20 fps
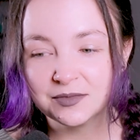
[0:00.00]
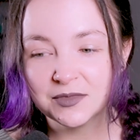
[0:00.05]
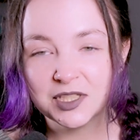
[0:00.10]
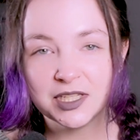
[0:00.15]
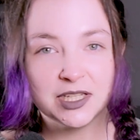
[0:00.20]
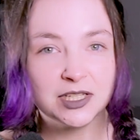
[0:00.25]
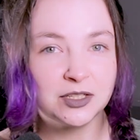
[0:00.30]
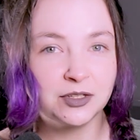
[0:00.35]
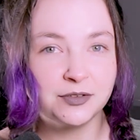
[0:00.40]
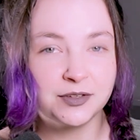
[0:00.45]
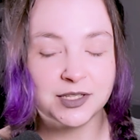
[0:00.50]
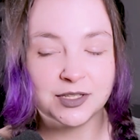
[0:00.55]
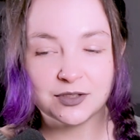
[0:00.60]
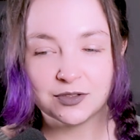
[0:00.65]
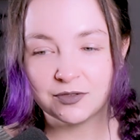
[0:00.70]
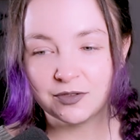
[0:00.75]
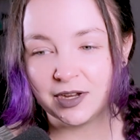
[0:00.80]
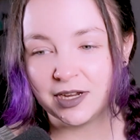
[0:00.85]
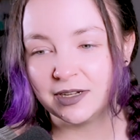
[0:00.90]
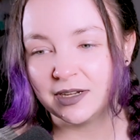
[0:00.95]
C.S. Lewis
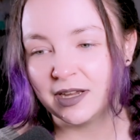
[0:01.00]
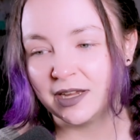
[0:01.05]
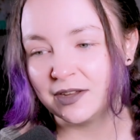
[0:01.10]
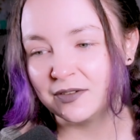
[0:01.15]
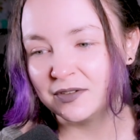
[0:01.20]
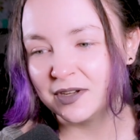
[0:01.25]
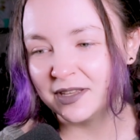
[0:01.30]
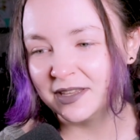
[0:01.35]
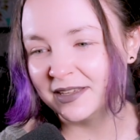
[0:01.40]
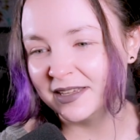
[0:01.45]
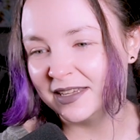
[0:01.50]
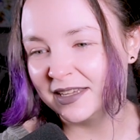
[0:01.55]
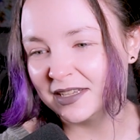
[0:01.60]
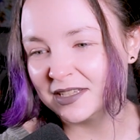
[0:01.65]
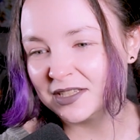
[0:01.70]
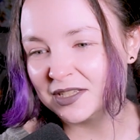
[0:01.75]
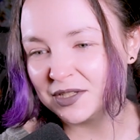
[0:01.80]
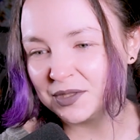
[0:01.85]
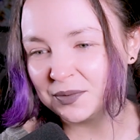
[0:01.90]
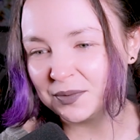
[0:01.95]
is great. I have nothing
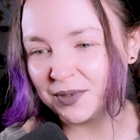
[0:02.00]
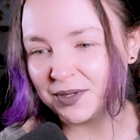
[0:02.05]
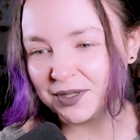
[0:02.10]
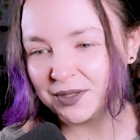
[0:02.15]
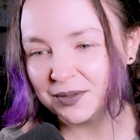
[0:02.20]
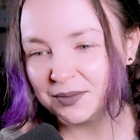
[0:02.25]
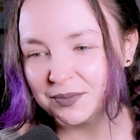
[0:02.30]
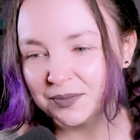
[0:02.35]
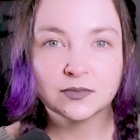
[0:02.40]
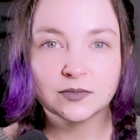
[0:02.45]
against his work.